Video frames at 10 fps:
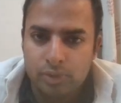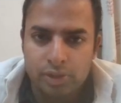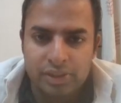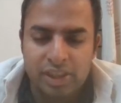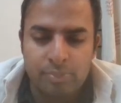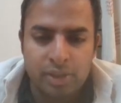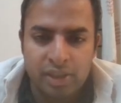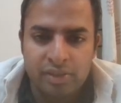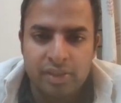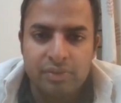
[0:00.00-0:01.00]
on the same
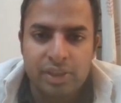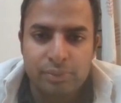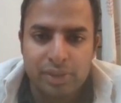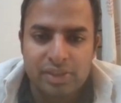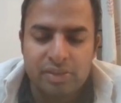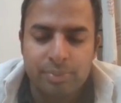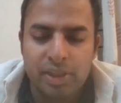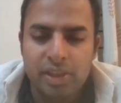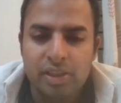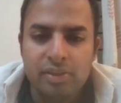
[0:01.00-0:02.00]
narrative as Western
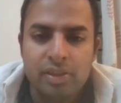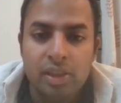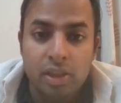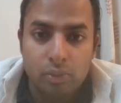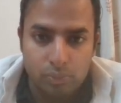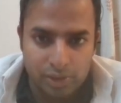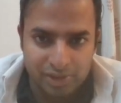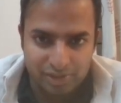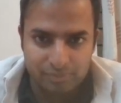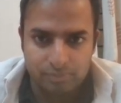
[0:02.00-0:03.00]
media,
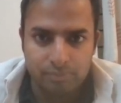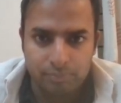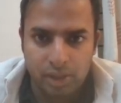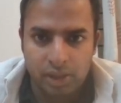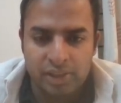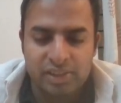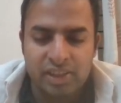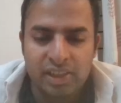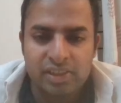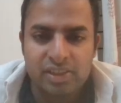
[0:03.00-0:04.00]
was
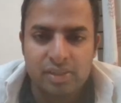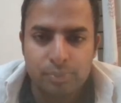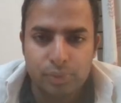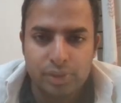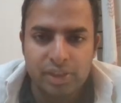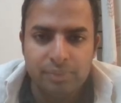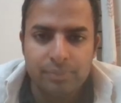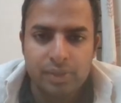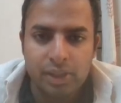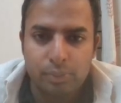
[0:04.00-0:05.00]
biased against Modi.
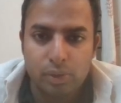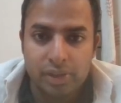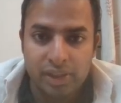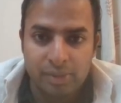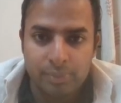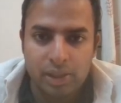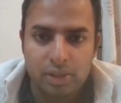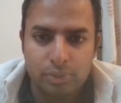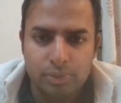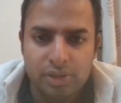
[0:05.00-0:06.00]
They wanted him
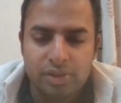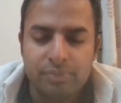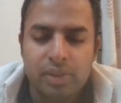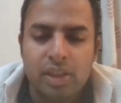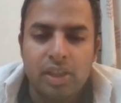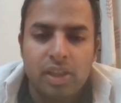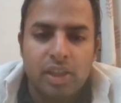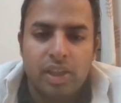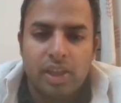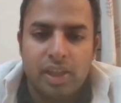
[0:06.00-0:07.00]
out.
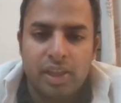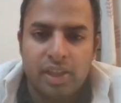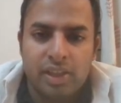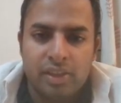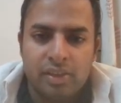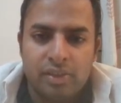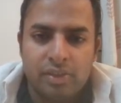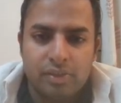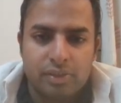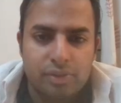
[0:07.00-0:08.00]

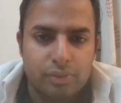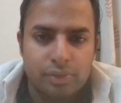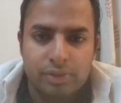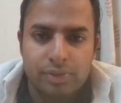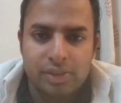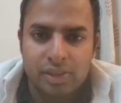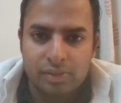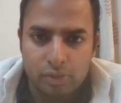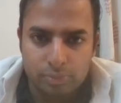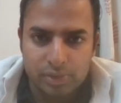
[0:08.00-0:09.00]
And so this was a
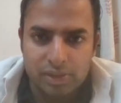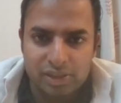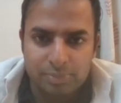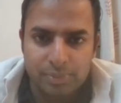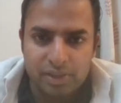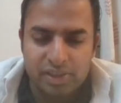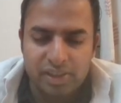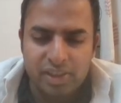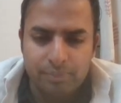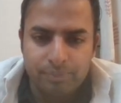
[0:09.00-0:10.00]
global
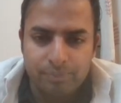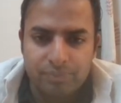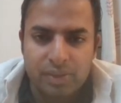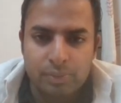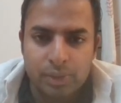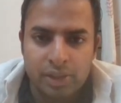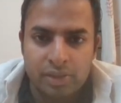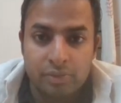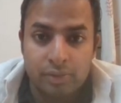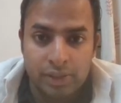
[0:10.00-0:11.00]
conspiracy
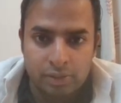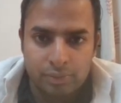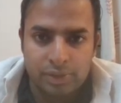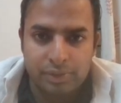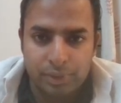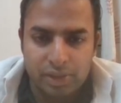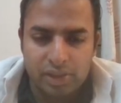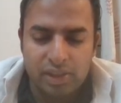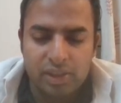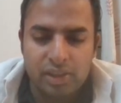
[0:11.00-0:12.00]
where now
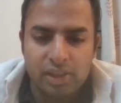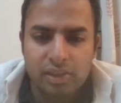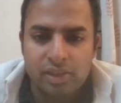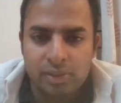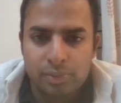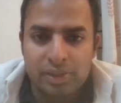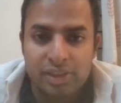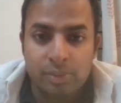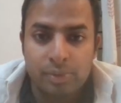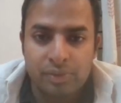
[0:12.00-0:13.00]
within India, there were
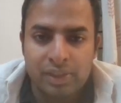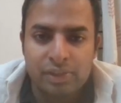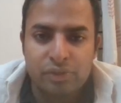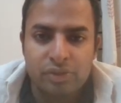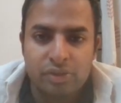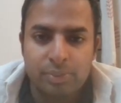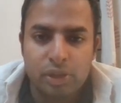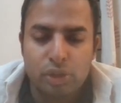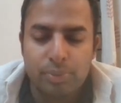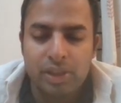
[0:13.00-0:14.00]
some advantages of
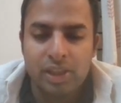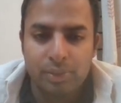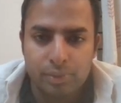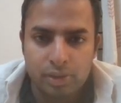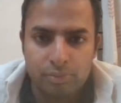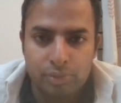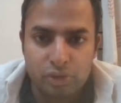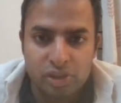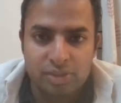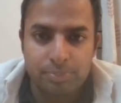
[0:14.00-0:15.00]
B J P. They were the
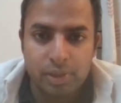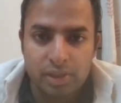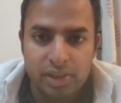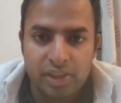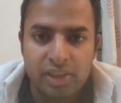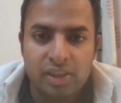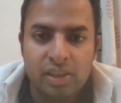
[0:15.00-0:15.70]
richest party